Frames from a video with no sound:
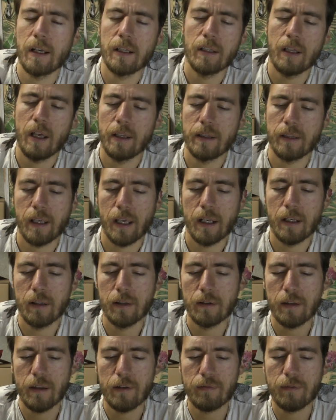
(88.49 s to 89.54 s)
I, I
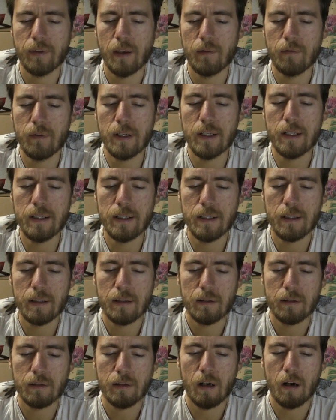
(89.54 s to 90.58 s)
cannot if they really
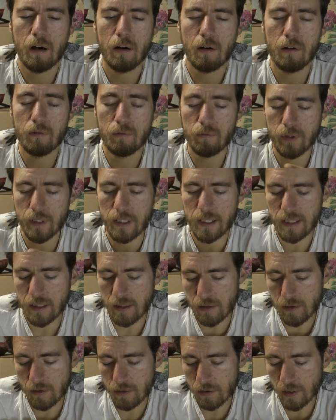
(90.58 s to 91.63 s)
are really
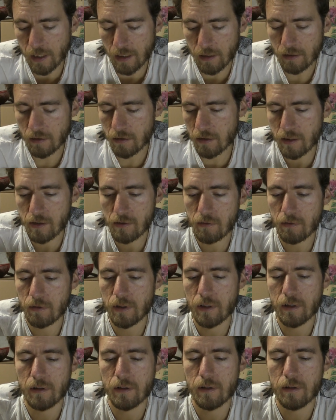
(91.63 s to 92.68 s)
looking looking
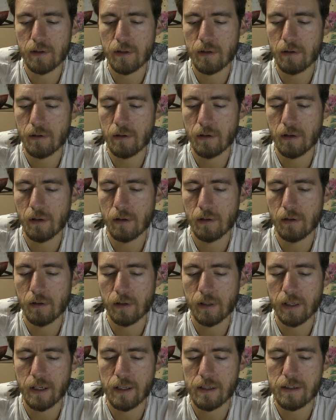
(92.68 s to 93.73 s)
through your, your
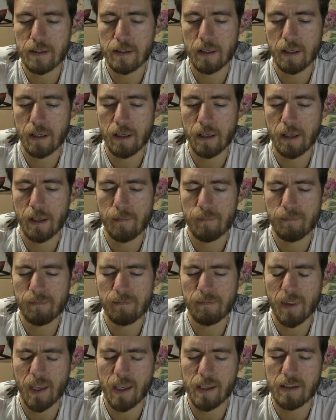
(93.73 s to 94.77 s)
luggage and
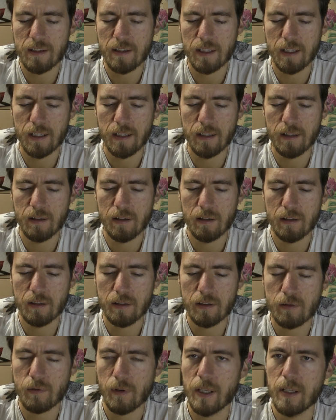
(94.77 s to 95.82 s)
they see a
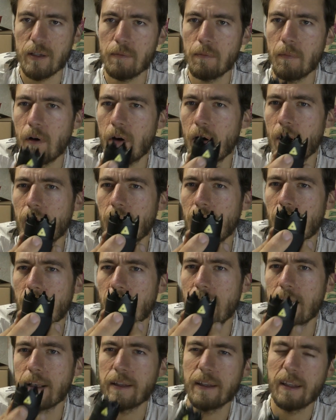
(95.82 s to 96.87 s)
strange marking
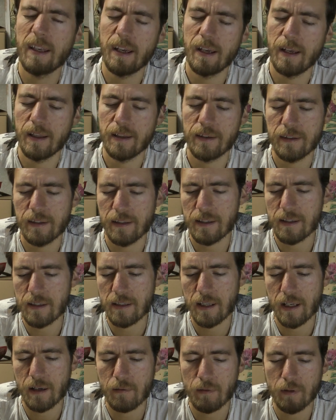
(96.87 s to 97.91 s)
like that and
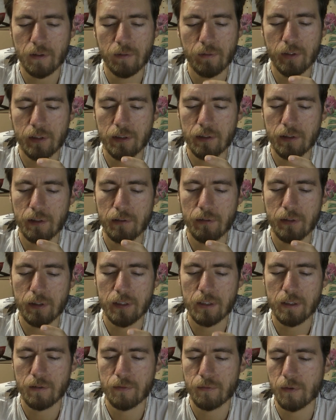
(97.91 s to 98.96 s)
it's like what what the what
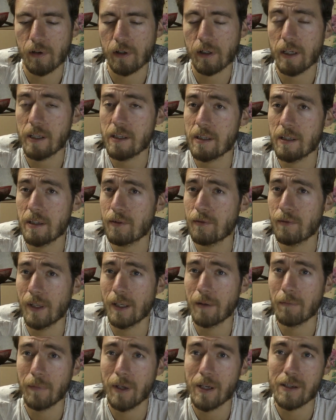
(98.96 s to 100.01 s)
the fuck is this
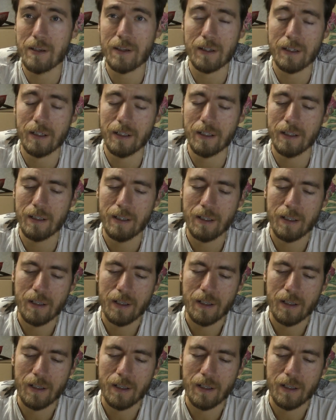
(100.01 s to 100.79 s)
thing basically